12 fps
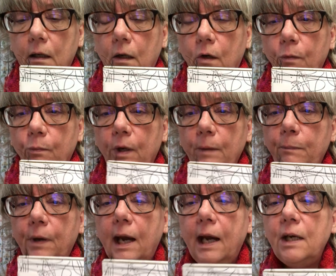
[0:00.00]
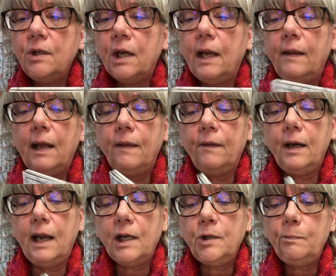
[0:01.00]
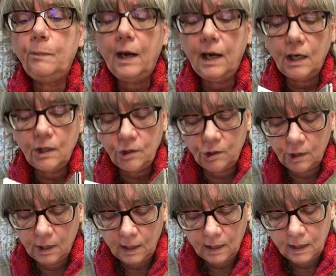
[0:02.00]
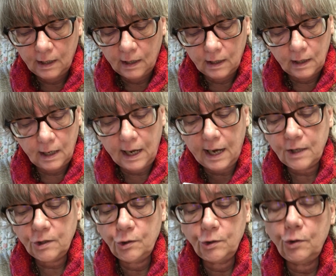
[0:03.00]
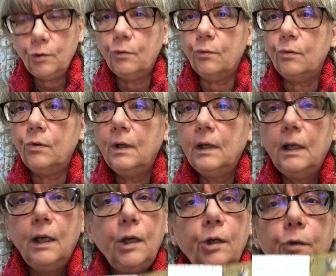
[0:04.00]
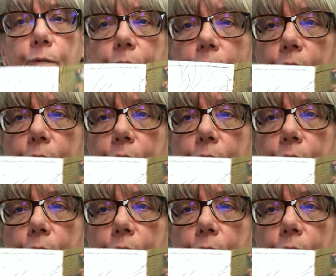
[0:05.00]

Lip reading: on one page, and then the next page has 2. You